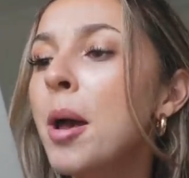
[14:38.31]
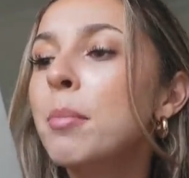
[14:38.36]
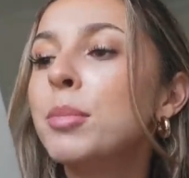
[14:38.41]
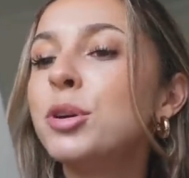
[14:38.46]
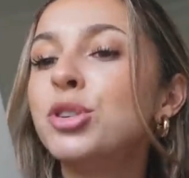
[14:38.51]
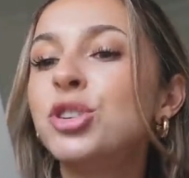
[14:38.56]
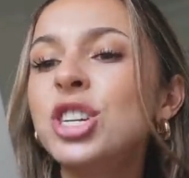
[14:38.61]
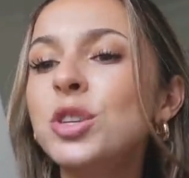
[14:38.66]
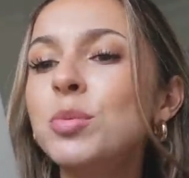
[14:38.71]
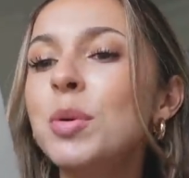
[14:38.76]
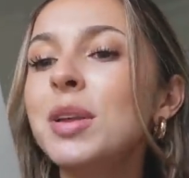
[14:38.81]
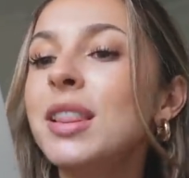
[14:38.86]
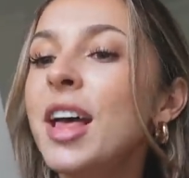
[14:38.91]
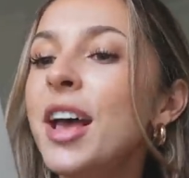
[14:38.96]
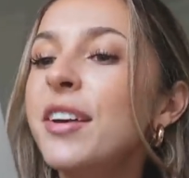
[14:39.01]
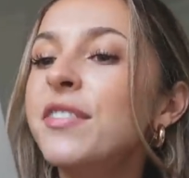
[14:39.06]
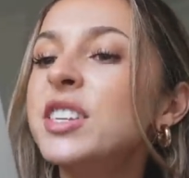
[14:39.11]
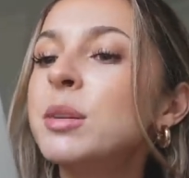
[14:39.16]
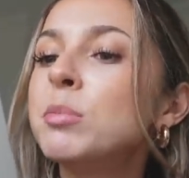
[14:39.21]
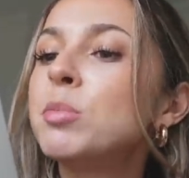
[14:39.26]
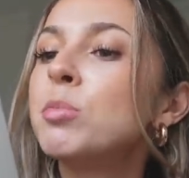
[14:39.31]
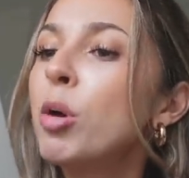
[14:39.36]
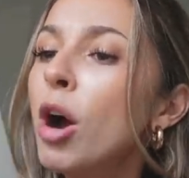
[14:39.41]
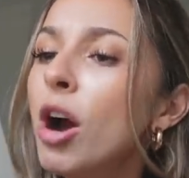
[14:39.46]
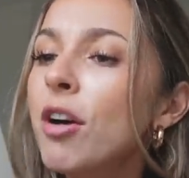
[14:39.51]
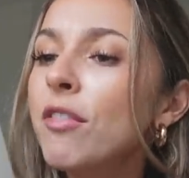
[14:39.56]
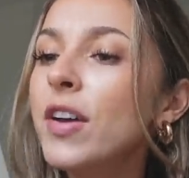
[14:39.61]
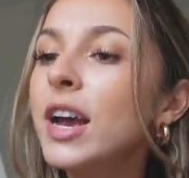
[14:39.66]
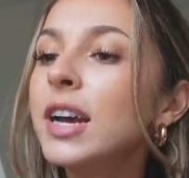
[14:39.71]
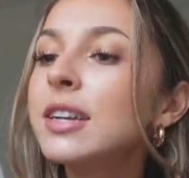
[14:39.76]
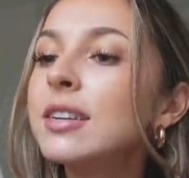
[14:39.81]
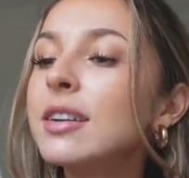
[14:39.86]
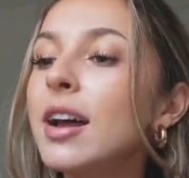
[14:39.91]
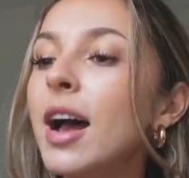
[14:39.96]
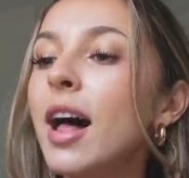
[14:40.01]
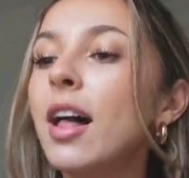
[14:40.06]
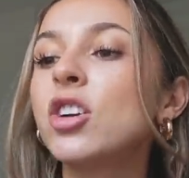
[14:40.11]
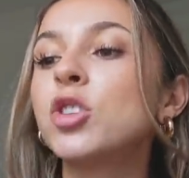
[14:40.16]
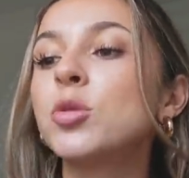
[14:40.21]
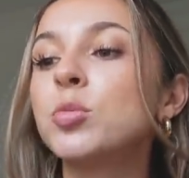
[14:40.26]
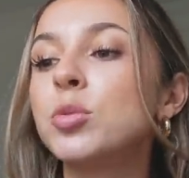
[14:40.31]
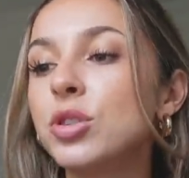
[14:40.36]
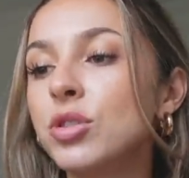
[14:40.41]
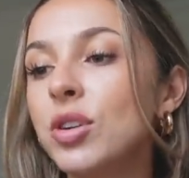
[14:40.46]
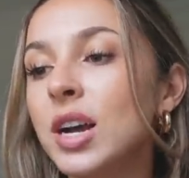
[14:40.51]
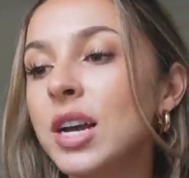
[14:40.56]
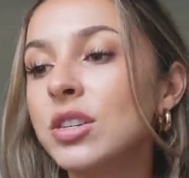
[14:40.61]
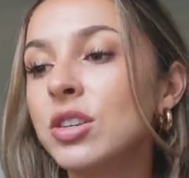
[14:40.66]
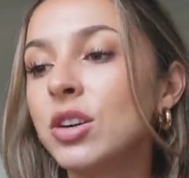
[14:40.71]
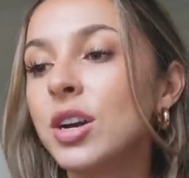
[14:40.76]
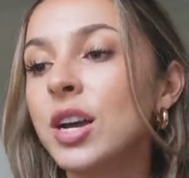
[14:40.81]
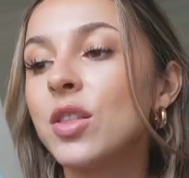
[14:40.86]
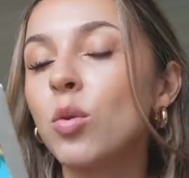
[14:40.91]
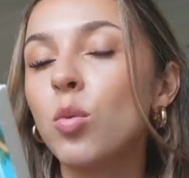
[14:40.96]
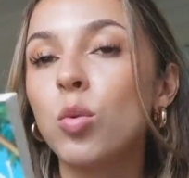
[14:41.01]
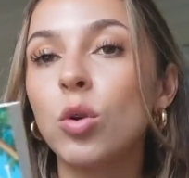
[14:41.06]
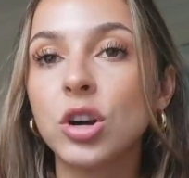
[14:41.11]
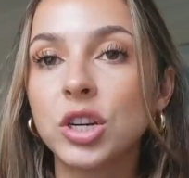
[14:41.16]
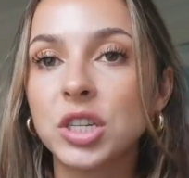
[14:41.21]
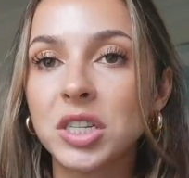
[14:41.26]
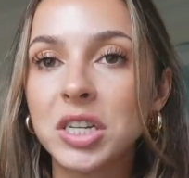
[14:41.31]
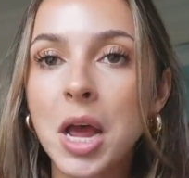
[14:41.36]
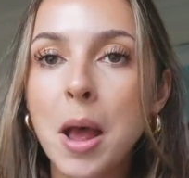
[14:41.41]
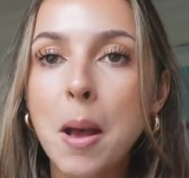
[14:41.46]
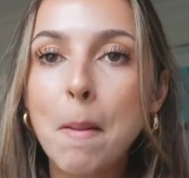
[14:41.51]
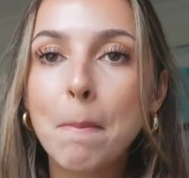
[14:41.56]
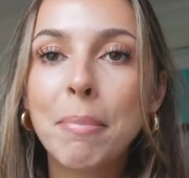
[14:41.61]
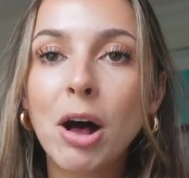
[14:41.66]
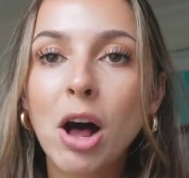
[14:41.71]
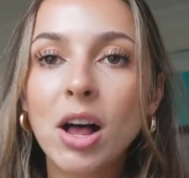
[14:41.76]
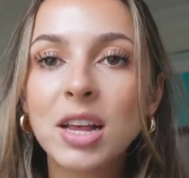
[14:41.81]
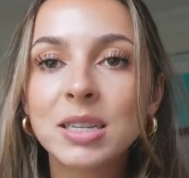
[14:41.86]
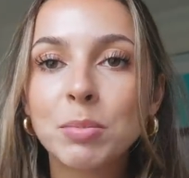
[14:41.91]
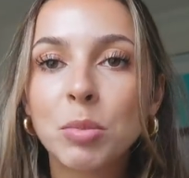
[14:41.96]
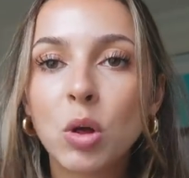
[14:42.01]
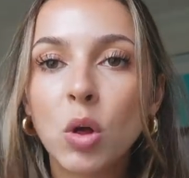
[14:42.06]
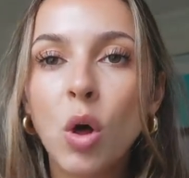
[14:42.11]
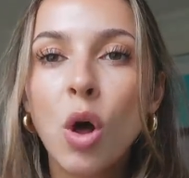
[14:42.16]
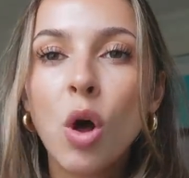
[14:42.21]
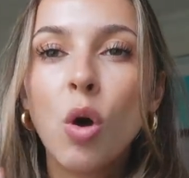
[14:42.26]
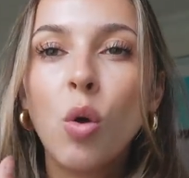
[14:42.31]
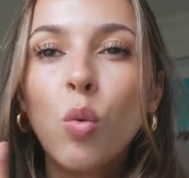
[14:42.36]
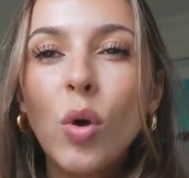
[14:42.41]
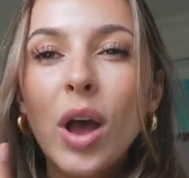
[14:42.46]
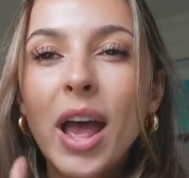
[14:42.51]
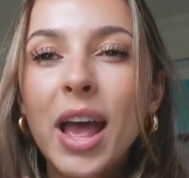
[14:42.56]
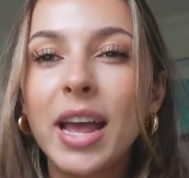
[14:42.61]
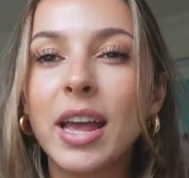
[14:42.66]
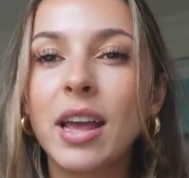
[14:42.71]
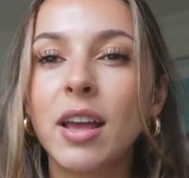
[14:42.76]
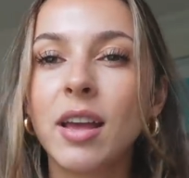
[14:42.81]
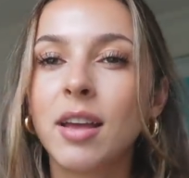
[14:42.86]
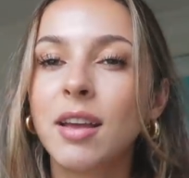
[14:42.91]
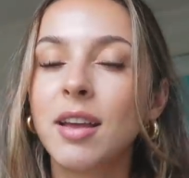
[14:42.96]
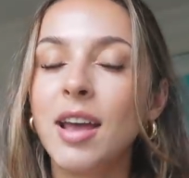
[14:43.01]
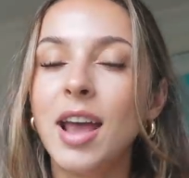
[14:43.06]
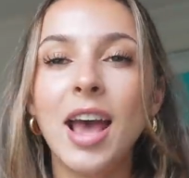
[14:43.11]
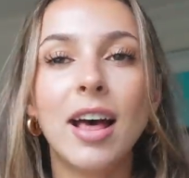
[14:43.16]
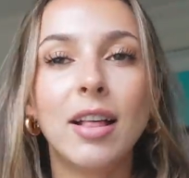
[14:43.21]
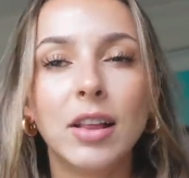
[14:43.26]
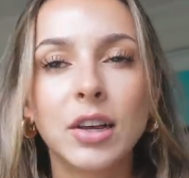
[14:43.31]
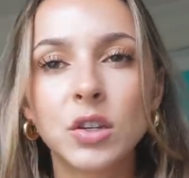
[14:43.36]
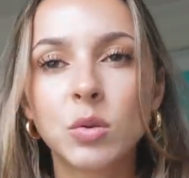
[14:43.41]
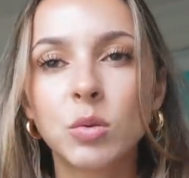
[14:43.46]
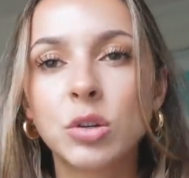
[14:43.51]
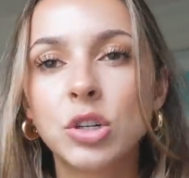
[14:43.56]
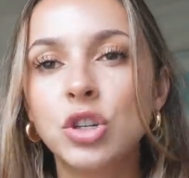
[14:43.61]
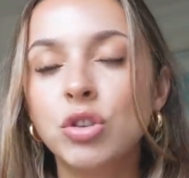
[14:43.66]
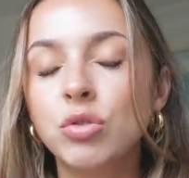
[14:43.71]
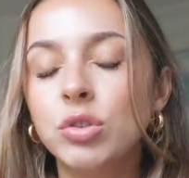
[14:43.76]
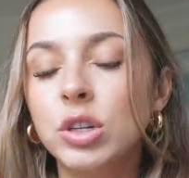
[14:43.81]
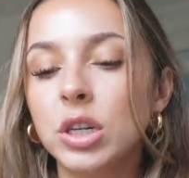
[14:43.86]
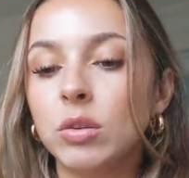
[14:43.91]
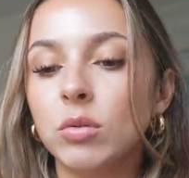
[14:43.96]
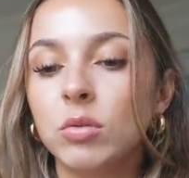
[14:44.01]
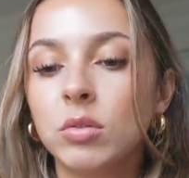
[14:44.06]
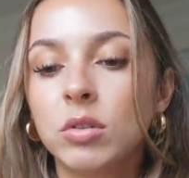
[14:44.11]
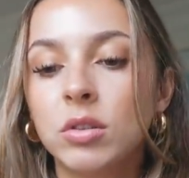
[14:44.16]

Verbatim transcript: but just when life seems perfect, Alex betrays her in the worst possible way. Alex, what did you do?